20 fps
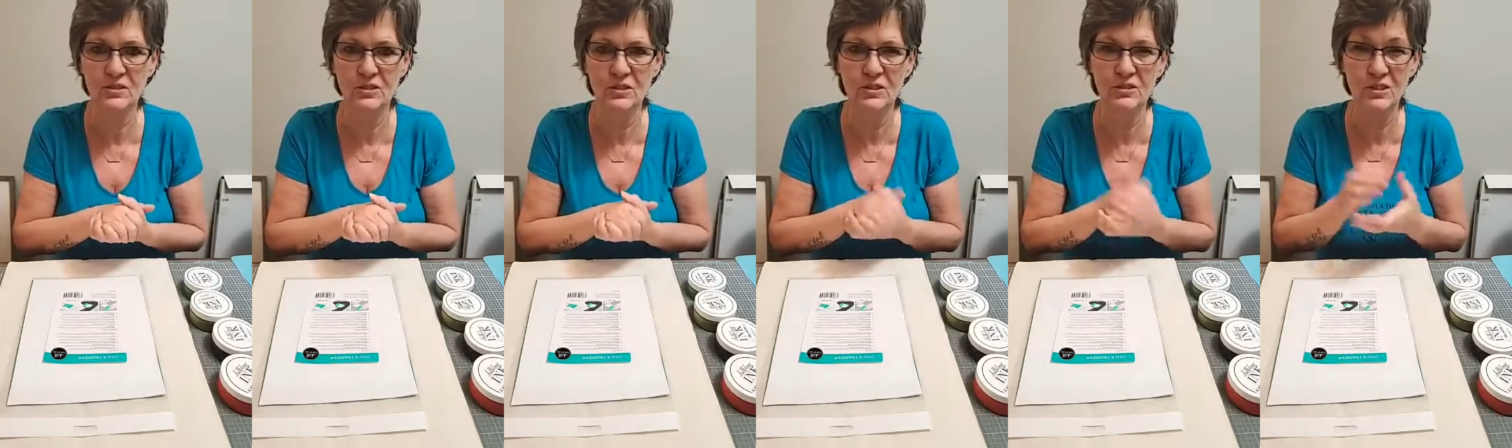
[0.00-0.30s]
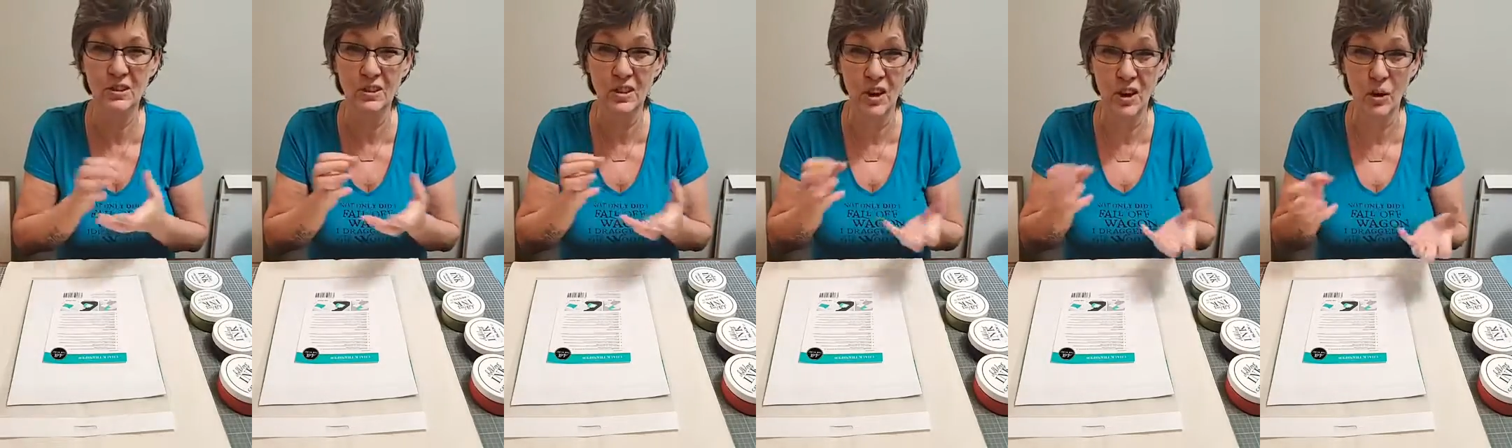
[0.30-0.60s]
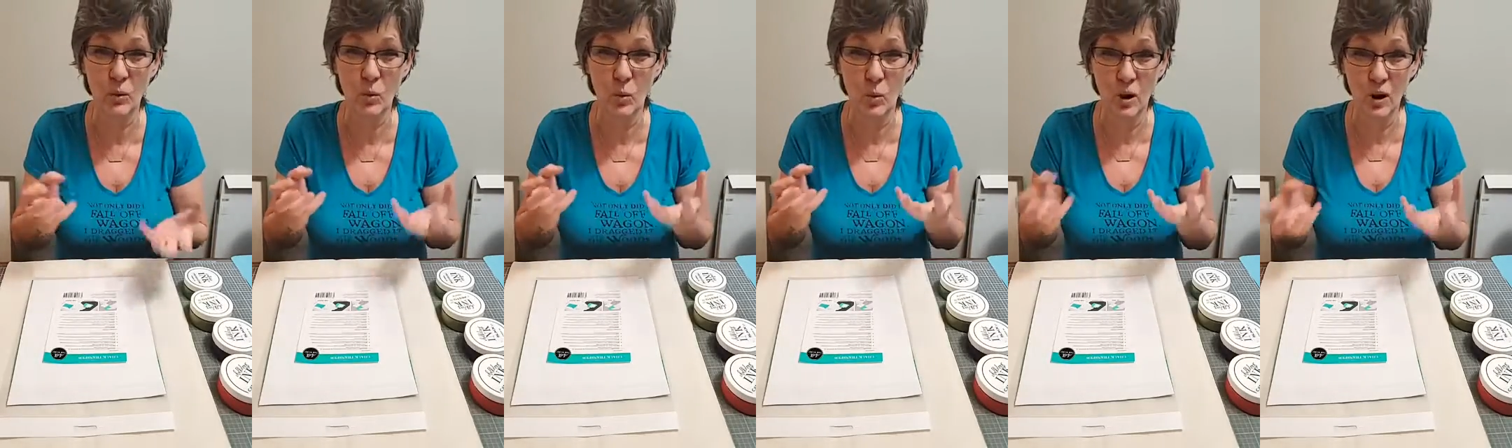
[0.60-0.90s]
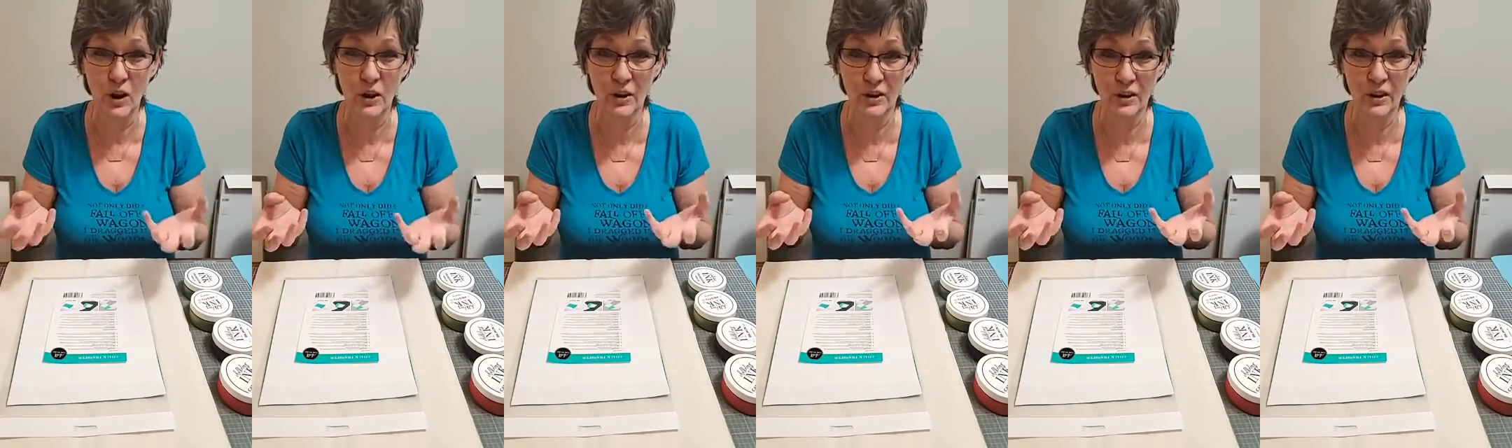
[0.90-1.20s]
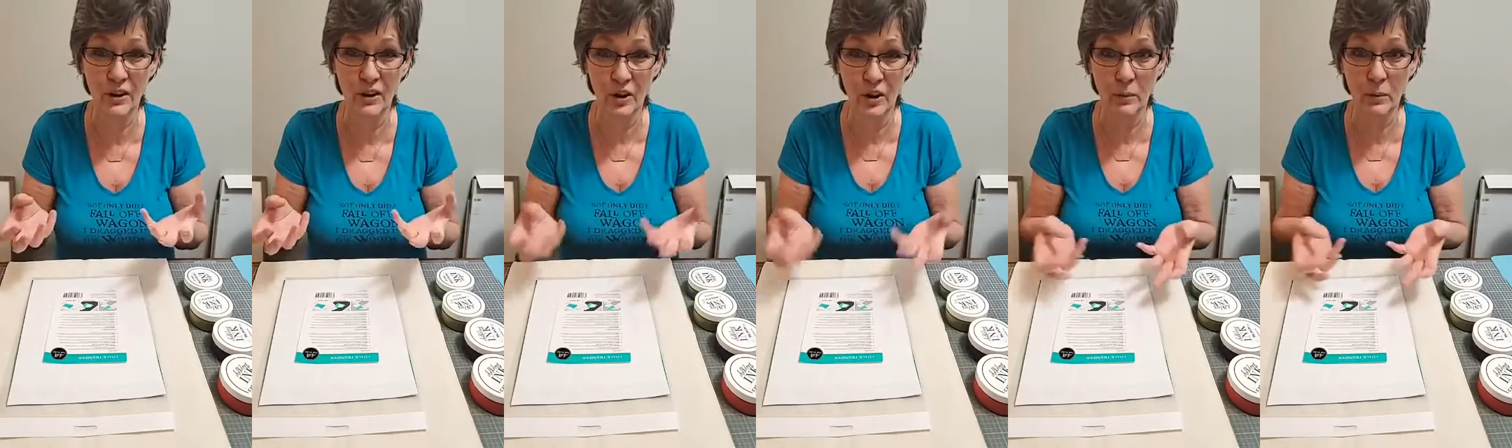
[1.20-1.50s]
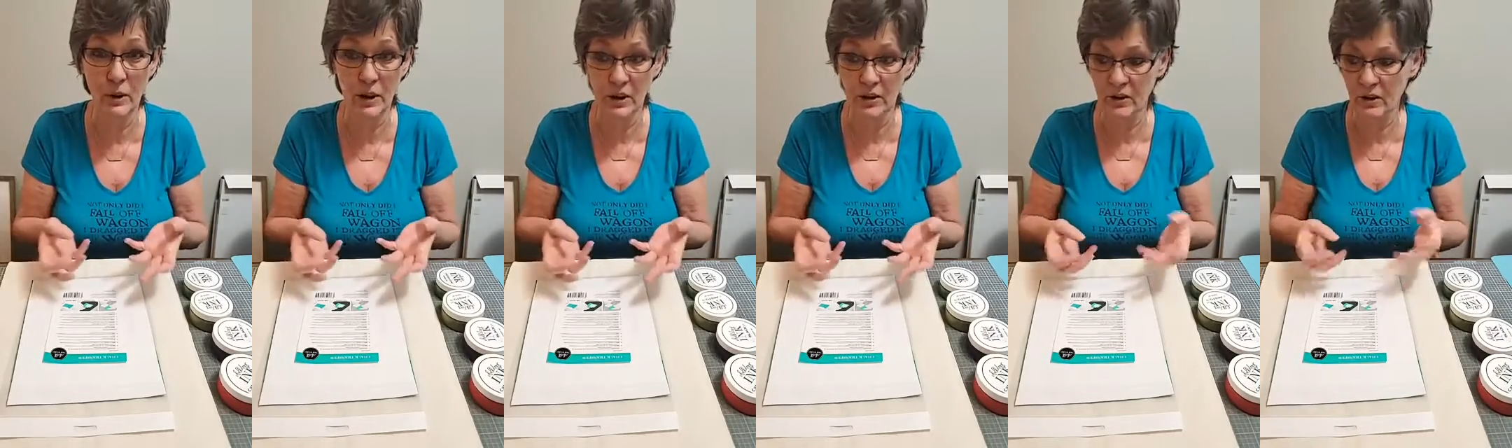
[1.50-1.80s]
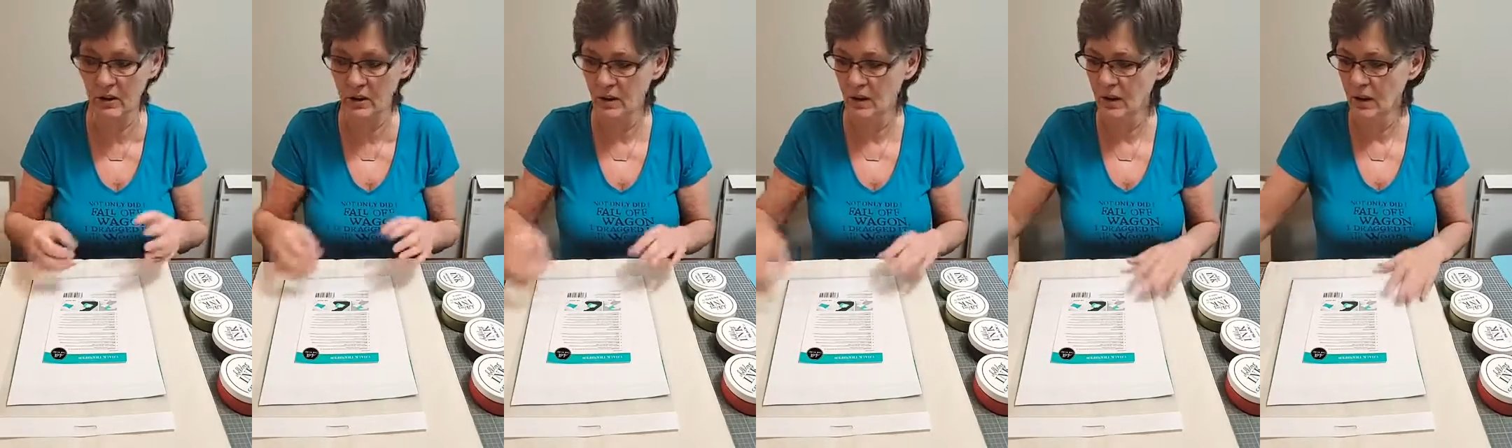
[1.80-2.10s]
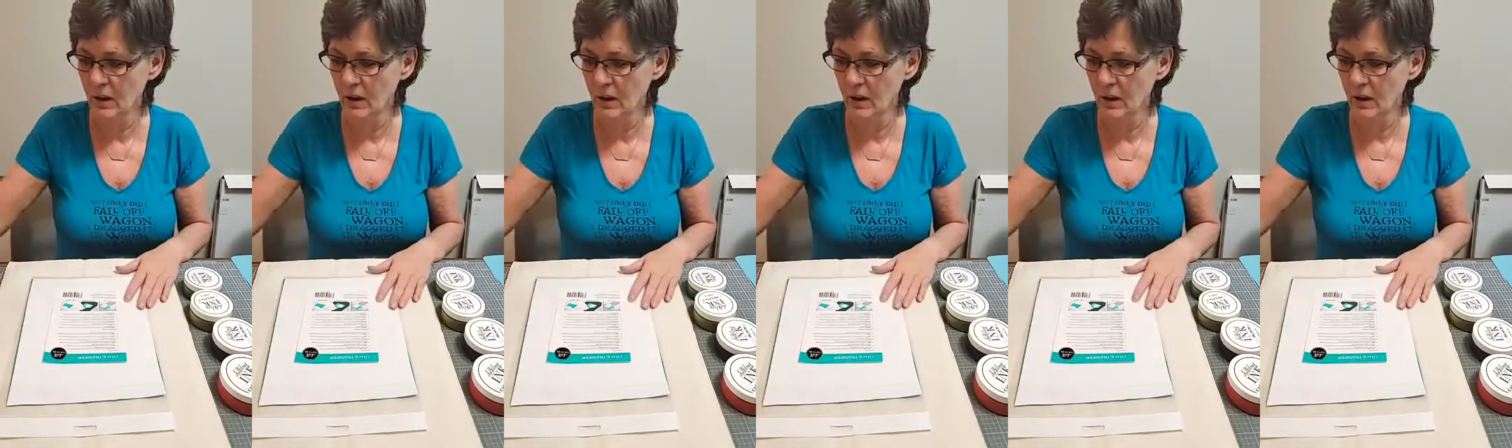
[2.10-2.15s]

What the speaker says: there's a lot of water in our butter.